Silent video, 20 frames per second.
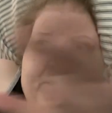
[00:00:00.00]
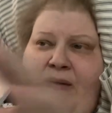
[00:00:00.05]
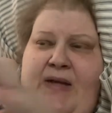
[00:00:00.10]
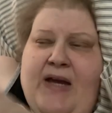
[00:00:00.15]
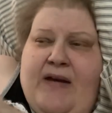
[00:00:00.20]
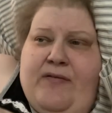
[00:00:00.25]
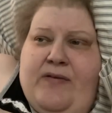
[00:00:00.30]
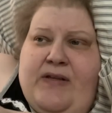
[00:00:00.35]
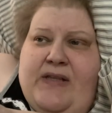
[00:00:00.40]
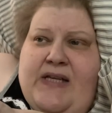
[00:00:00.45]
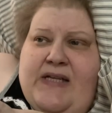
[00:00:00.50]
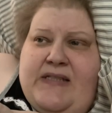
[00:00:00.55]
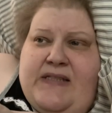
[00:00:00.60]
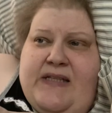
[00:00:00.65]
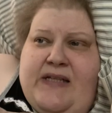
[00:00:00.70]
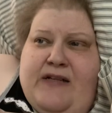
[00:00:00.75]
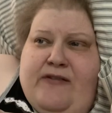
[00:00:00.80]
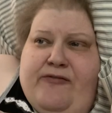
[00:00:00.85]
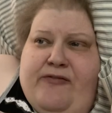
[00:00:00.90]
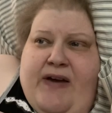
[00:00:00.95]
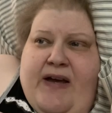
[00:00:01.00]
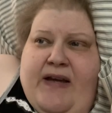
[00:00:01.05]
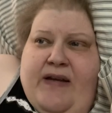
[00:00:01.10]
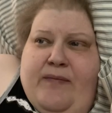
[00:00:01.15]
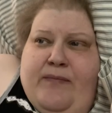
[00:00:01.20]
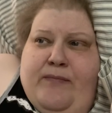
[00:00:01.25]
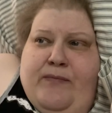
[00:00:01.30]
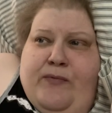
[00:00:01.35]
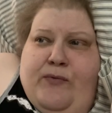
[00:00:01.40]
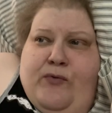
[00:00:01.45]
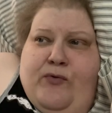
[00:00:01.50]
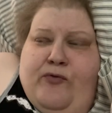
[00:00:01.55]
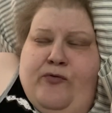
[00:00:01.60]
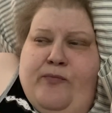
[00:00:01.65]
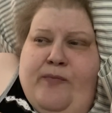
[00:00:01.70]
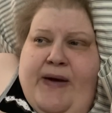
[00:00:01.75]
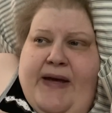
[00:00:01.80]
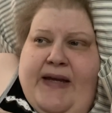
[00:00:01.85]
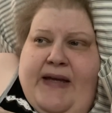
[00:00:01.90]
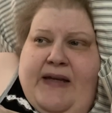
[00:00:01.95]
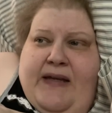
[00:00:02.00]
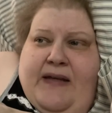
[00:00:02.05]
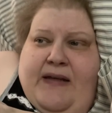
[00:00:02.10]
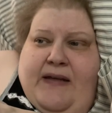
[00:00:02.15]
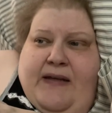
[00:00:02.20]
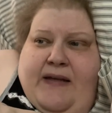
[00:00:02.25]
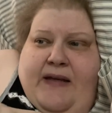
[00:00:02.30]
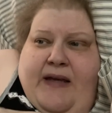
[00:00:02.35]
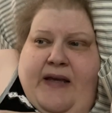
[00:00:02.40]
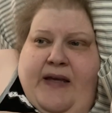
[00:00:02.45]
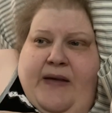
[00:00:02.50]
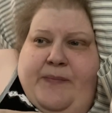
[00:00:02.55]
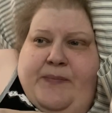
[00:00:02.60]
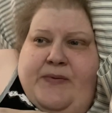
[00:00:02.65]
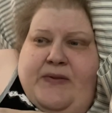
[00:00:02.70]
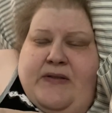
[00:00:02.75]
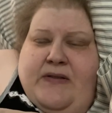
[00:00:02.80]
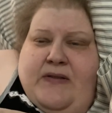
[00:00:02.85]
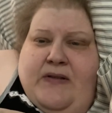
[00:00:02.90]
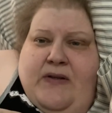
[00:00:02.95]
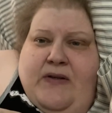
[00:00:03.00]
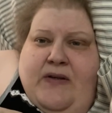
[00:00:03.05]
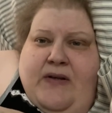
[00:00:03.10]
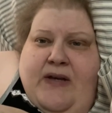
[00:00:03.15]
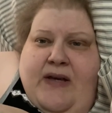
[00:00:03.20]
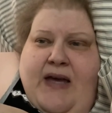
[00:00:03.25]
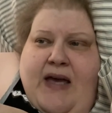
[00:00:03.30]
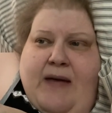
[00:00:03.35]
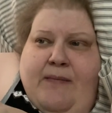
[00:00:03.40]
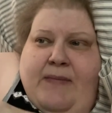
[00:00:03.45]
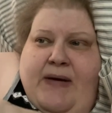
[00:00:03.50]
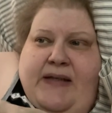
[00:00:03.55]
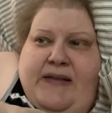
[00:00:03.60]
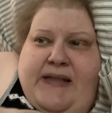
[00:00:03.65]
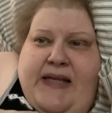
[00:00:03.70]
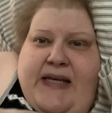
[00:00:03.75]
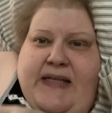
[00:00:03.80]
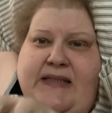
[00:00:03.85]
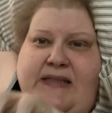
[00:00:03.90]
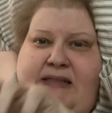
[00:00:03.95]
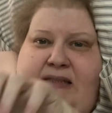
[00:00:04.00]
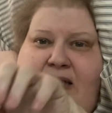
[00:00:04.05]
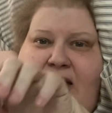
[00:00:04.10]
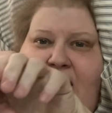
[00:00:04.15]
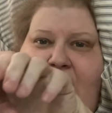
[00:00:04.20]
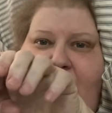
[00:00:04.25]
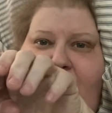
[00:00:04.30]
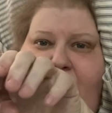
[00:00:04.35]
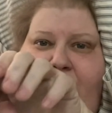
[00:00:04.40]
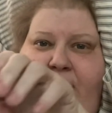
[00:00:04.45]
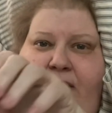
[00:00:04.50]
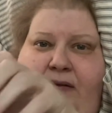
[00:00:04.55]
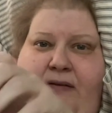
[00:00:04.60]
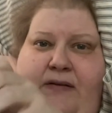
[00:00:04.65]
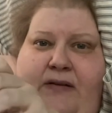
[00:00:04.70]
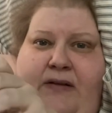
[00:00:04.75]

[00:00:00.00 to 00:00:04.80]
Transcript: I realized that if I move my hips and my legs together,